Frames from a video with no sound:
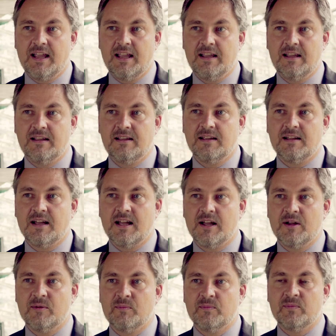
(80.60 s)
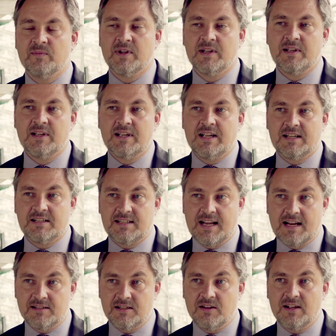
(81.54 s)
a
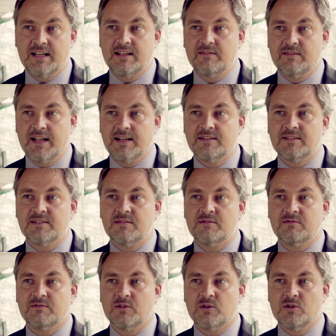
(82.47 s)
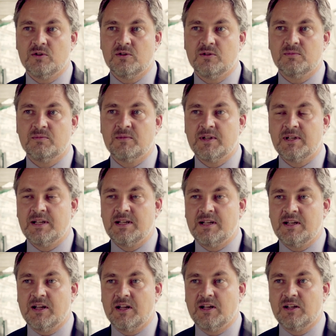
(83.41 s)
satellite event for
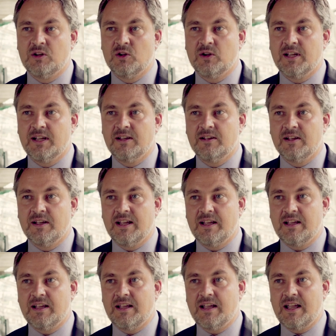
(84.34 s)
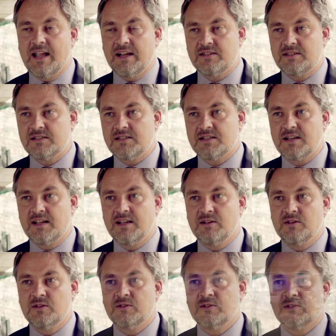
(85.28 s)
looking at
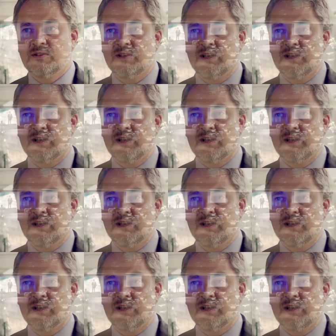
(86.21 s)
exascale